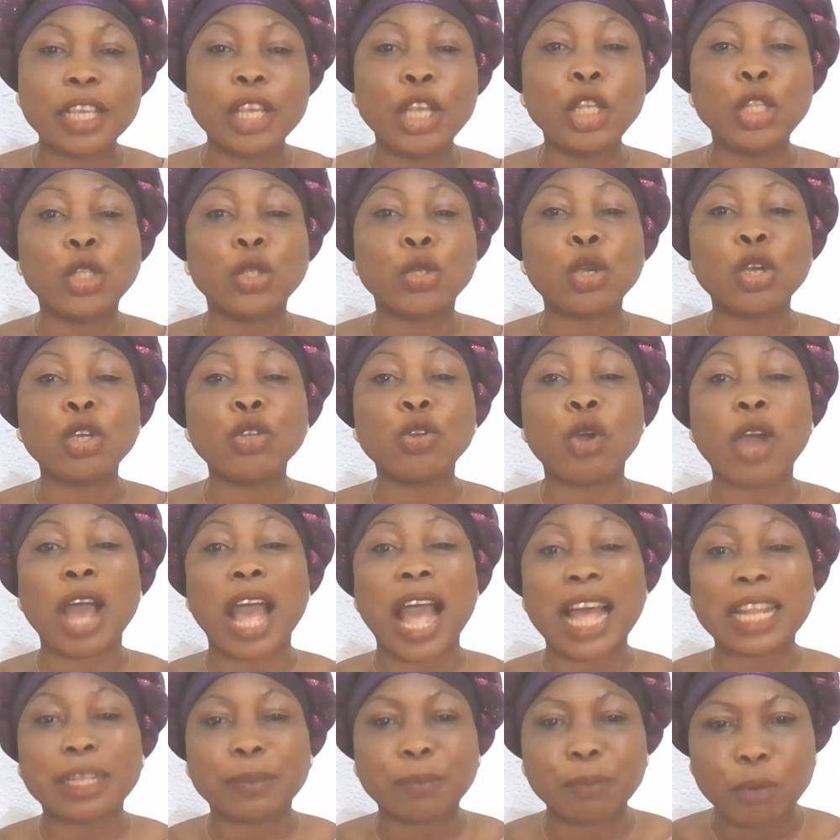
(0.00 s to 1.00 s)
into your
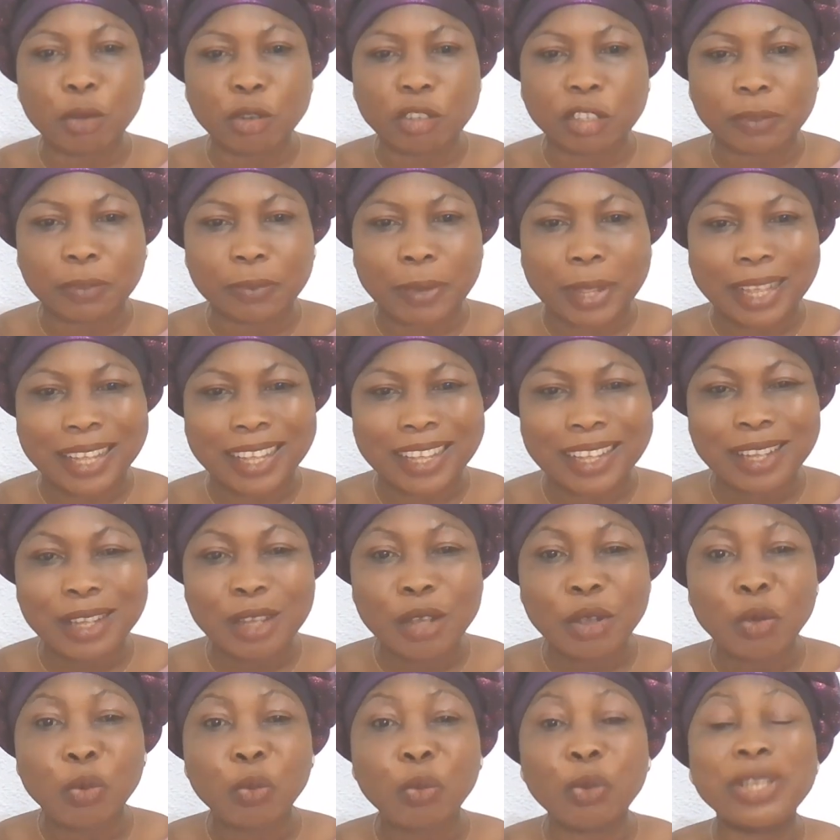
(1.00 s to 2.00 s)
atmosphere
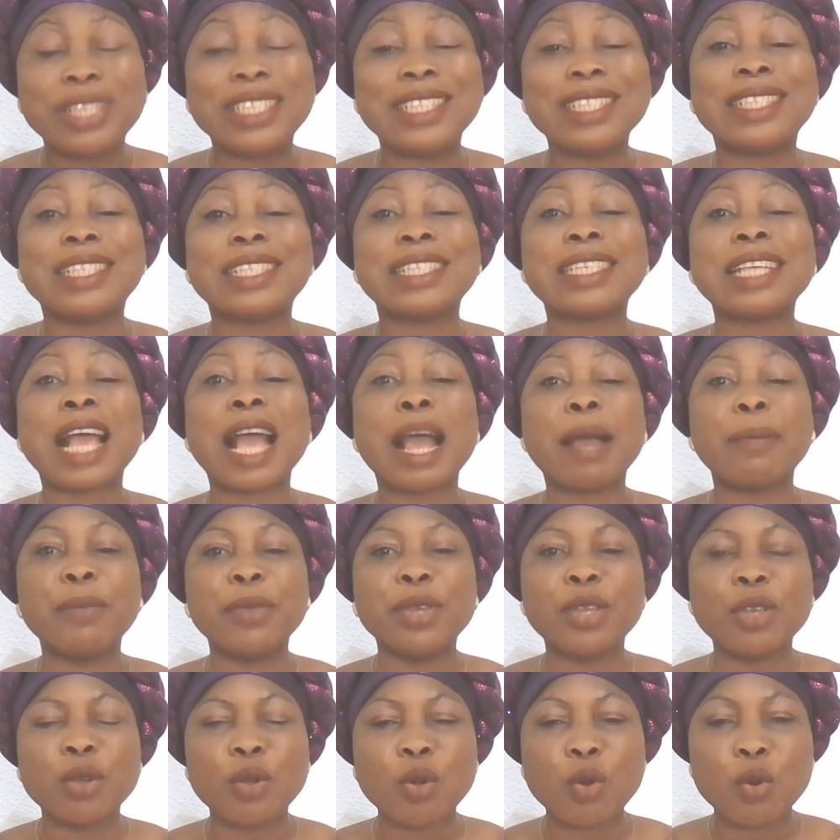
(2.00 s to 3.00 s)
will
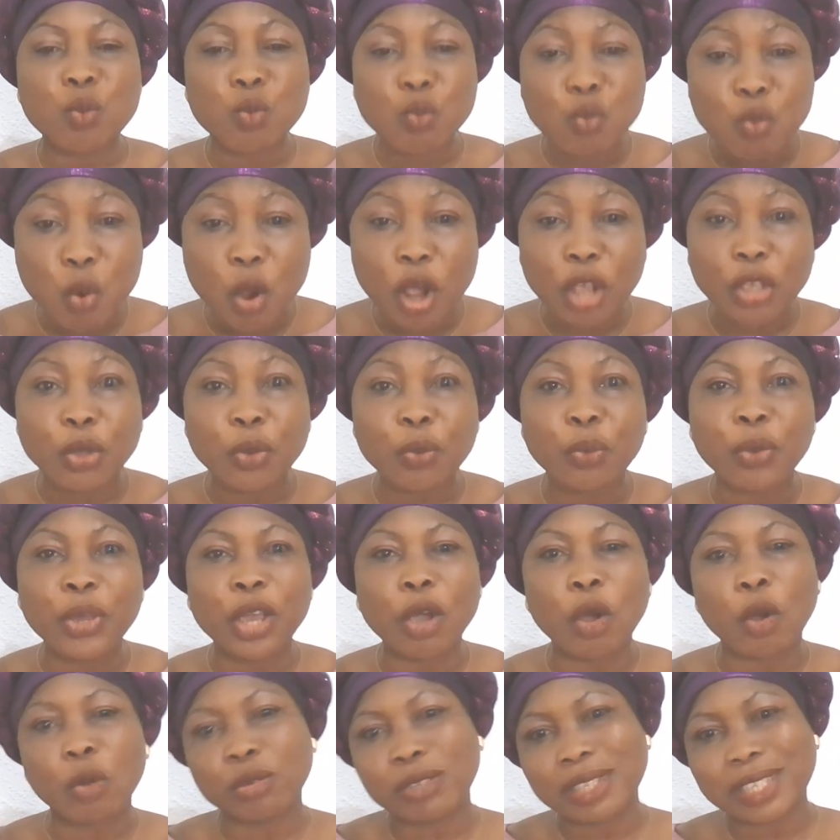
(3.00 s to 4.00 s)
determine what you
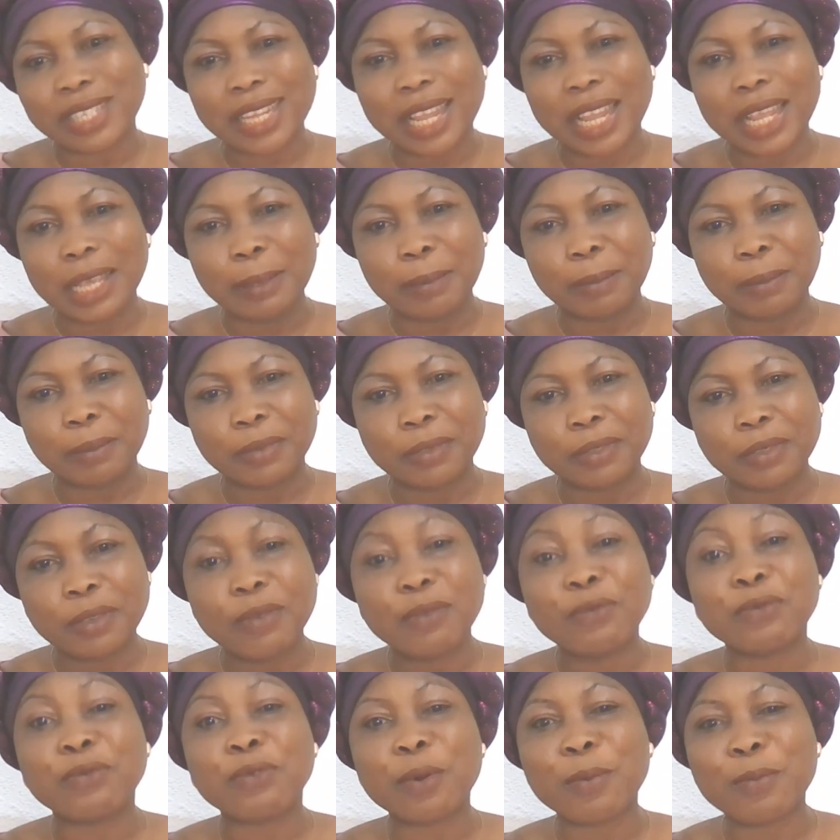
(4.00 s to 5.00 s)
will obtain
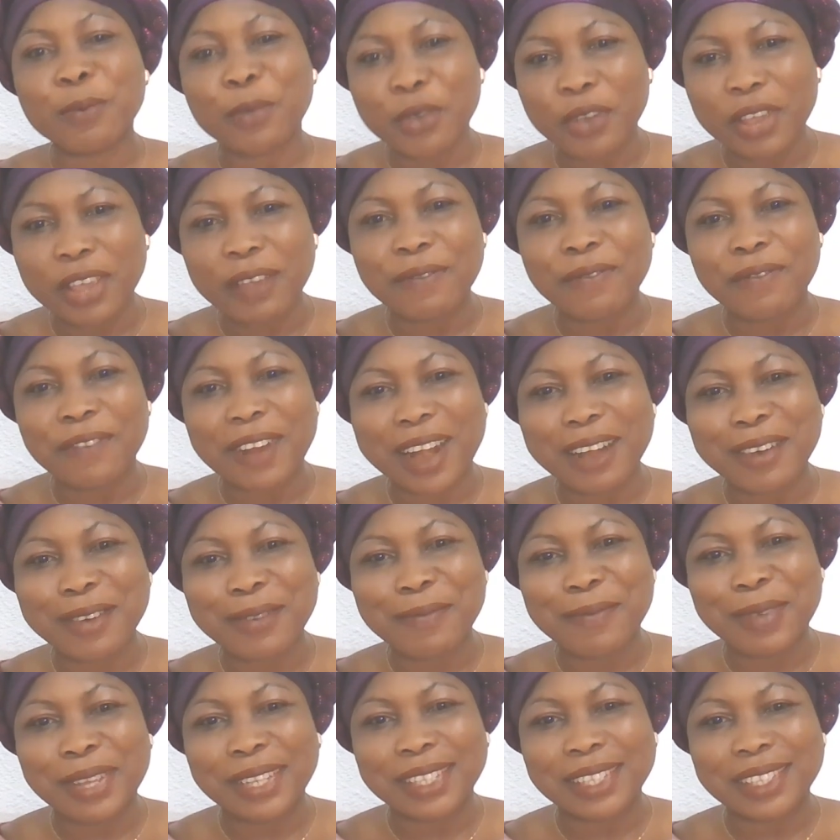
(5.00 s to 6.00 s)
from your
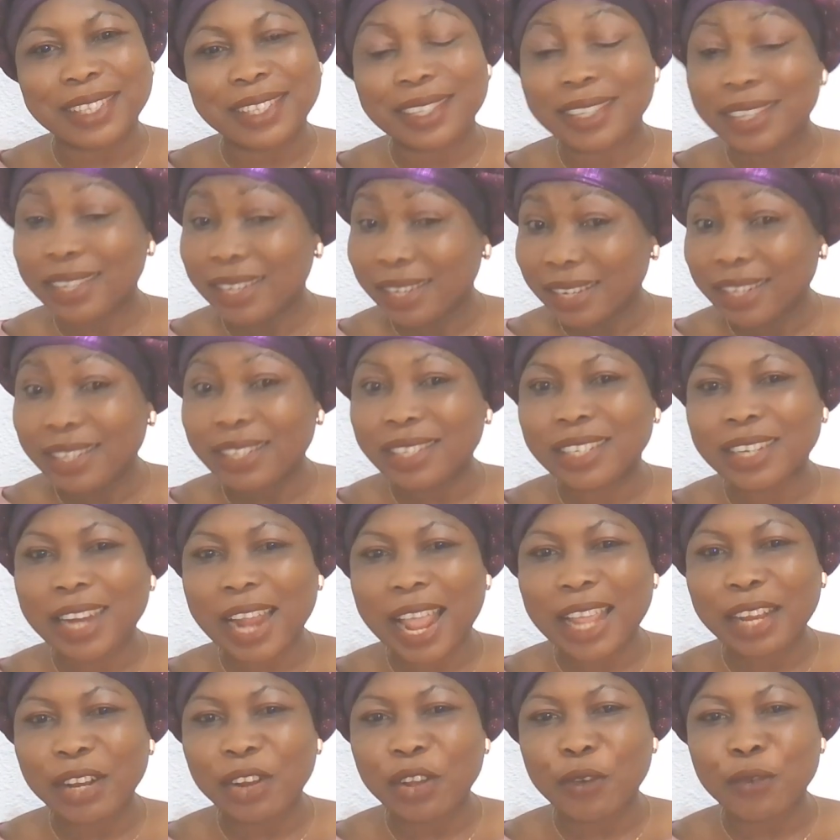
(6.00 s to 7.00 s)
environment.
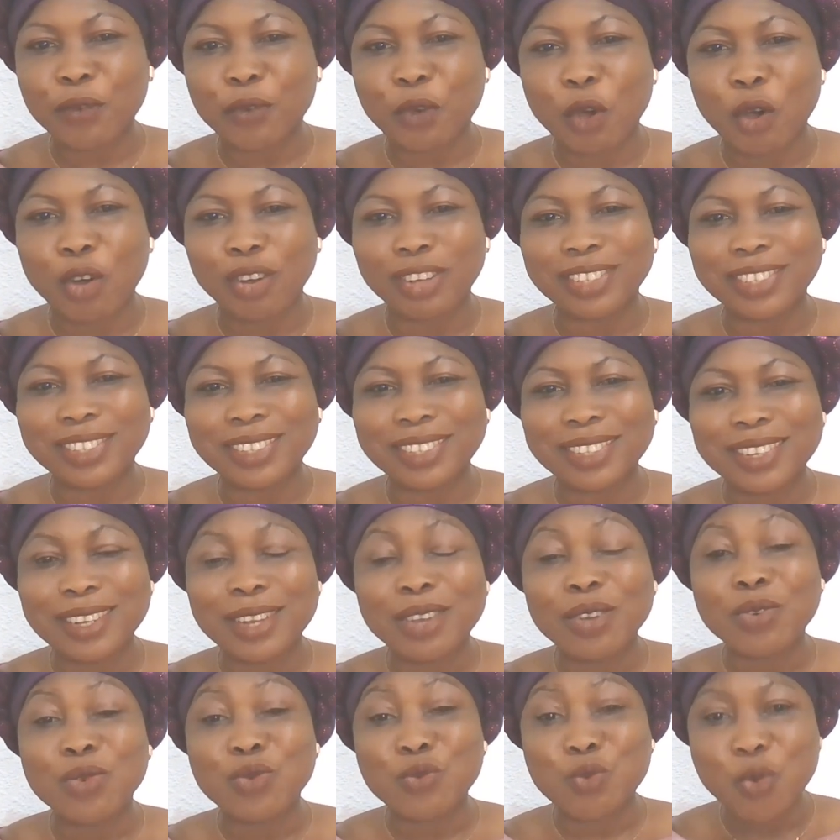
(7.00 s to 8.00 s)
Child of God,
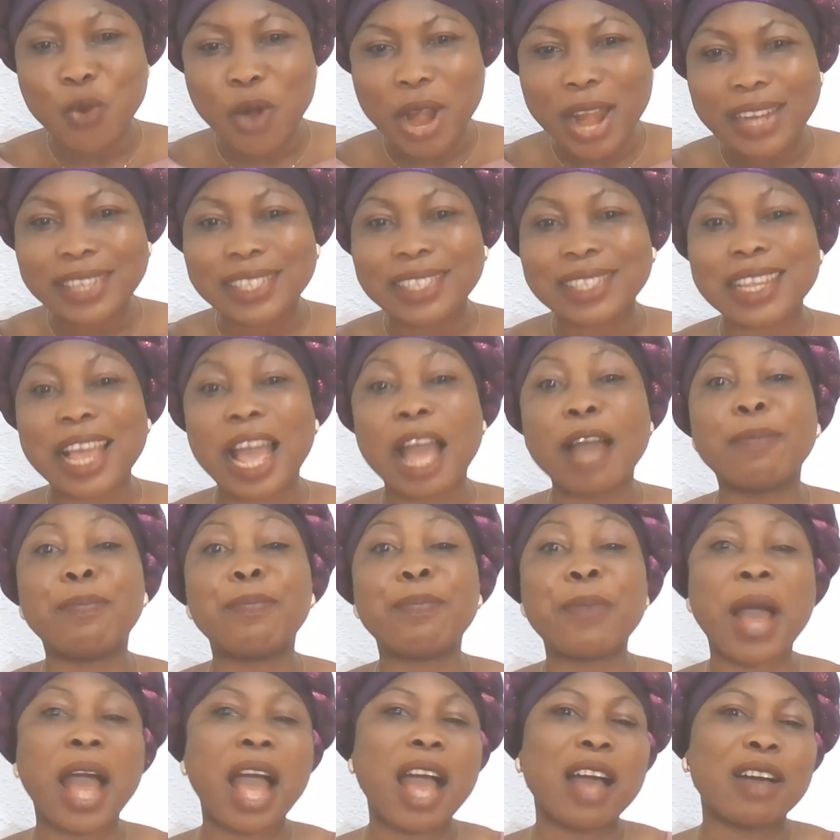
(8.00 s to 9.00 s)
words are
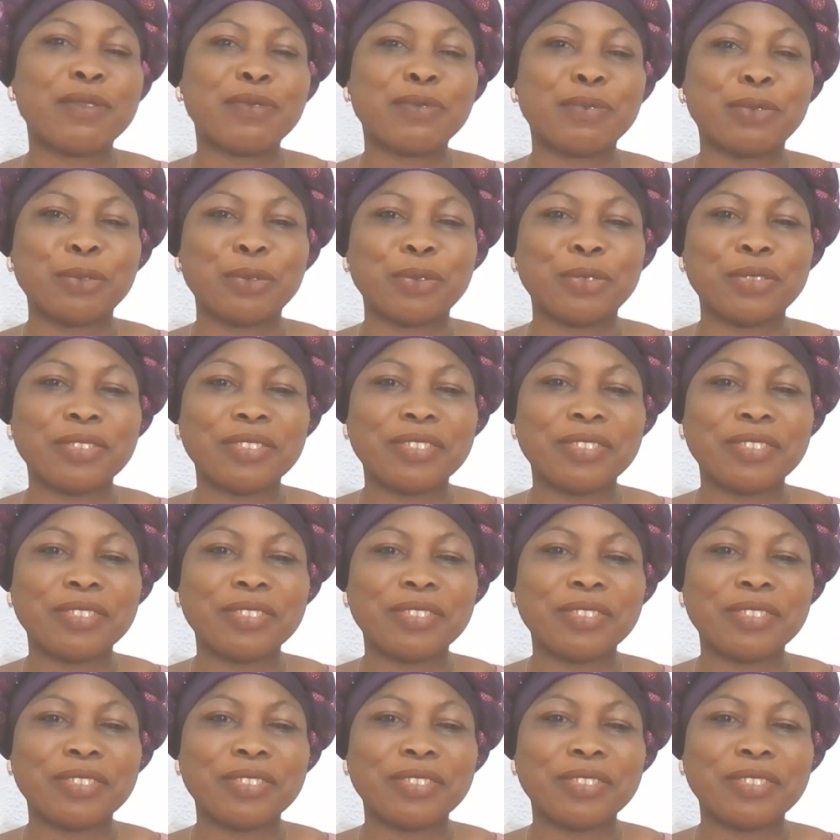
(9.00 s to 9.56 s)
powerful.